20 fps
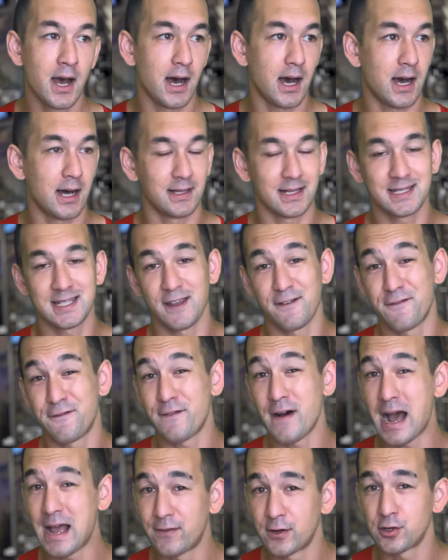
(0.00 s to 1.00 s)
let's say
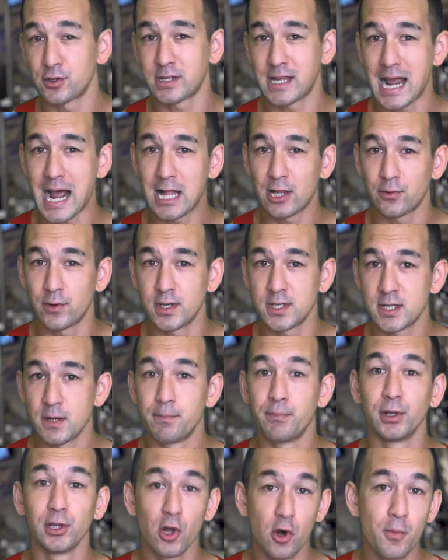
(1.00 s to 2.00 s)
500 calories
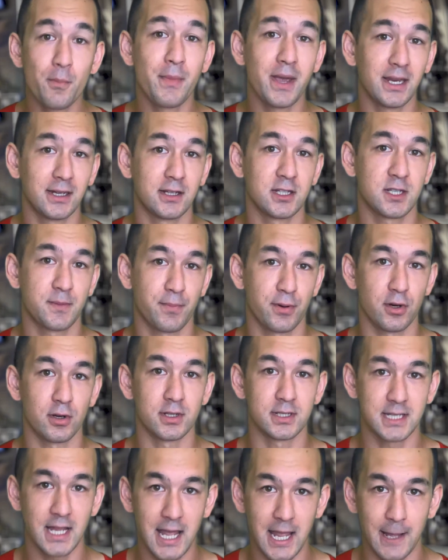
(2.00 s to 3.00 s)
below maintenance per
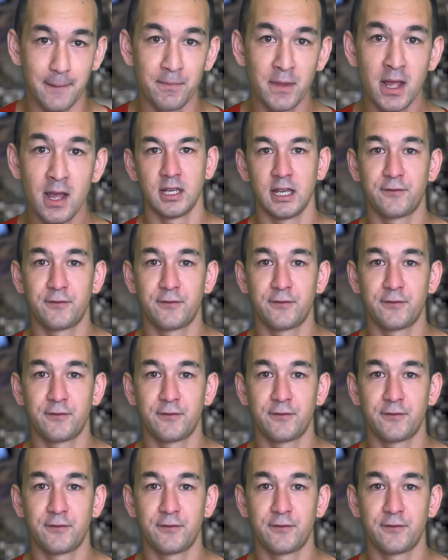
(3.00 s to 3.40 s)
day.